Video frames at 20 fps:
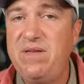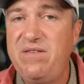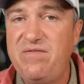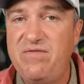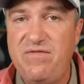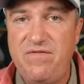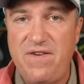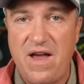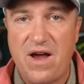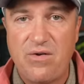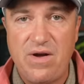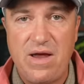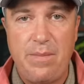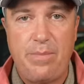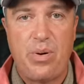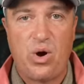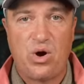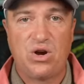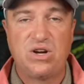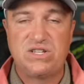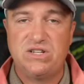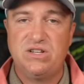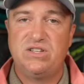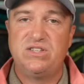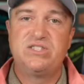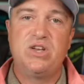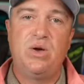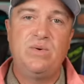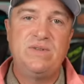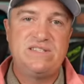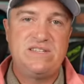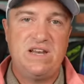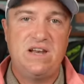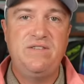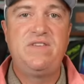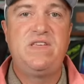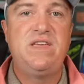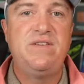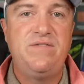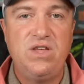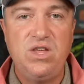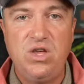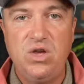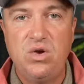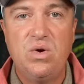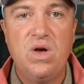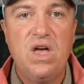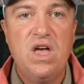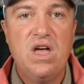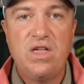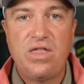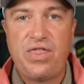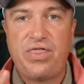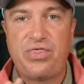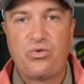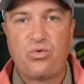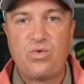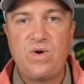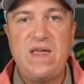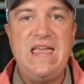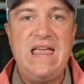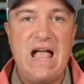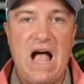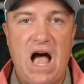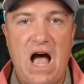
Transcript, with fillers: be very personal. So instead of giving you three